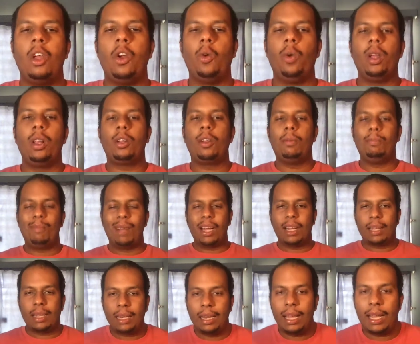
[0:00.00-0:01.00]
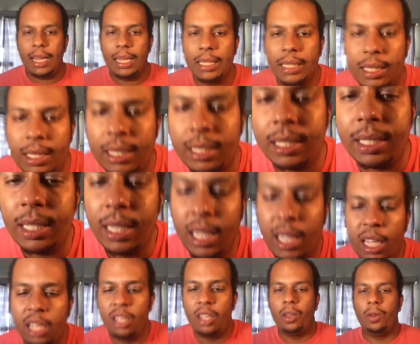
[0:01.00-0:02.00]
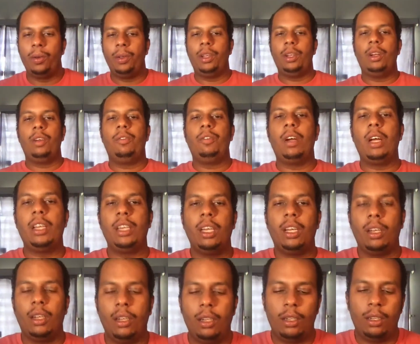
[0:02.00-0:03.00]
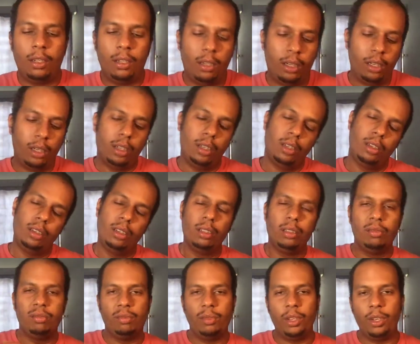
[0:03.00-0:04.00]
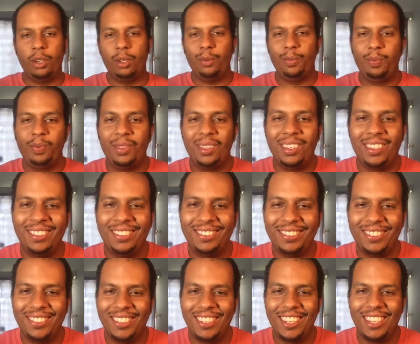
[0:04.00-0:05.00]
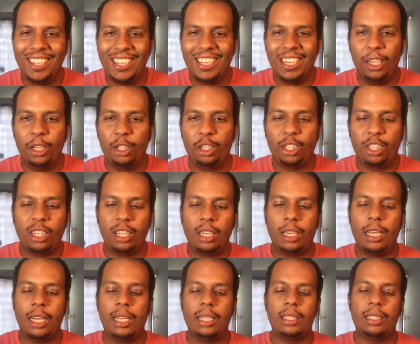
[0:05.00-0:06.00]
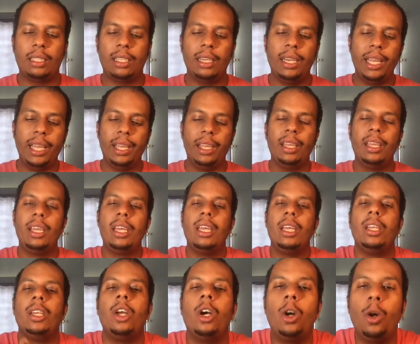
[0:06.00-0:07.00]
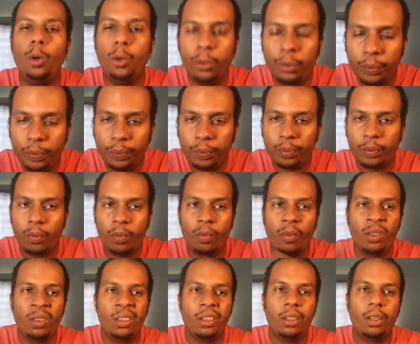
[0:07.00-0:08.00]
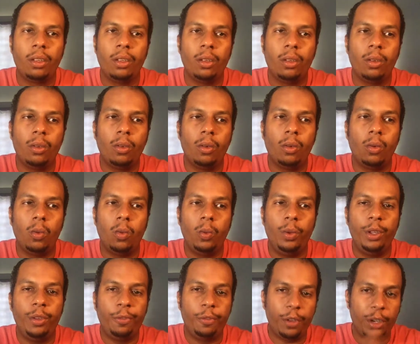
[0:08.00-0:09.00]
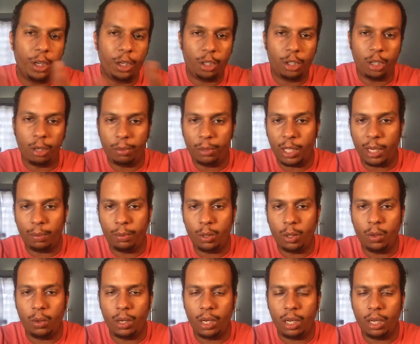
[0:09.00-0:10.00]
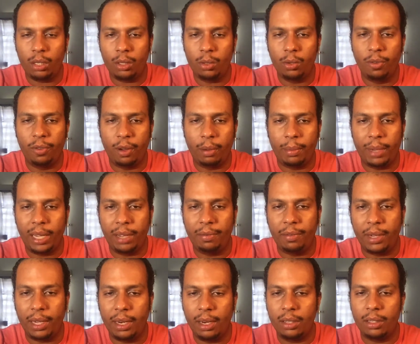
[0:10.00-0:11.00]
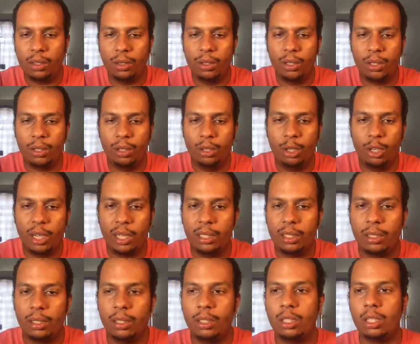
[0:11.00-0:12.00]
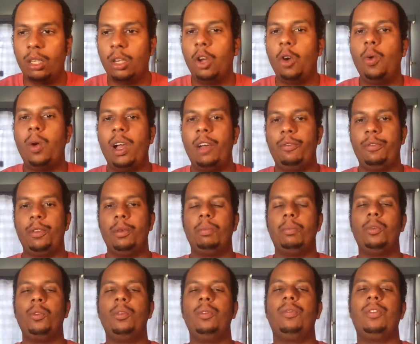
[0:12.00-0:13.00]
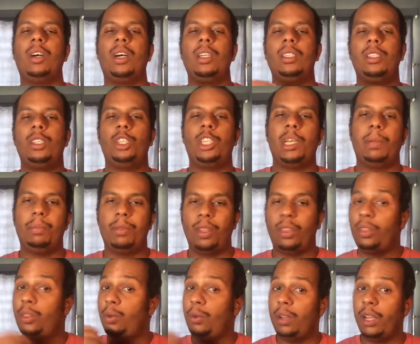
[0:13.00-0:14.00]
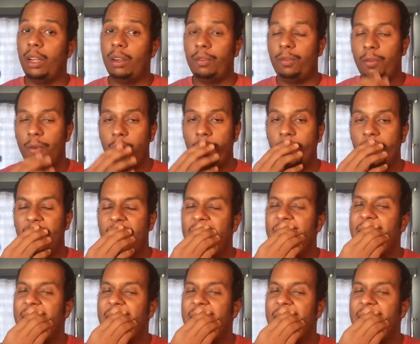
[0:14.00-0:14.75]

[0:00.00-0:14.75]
Welcome back, class. We're here for another, you know, literature class today. Now, we finished up chapter one and two for my father, Sun-Sun Johnson. So now we have to move on to chapter three and four.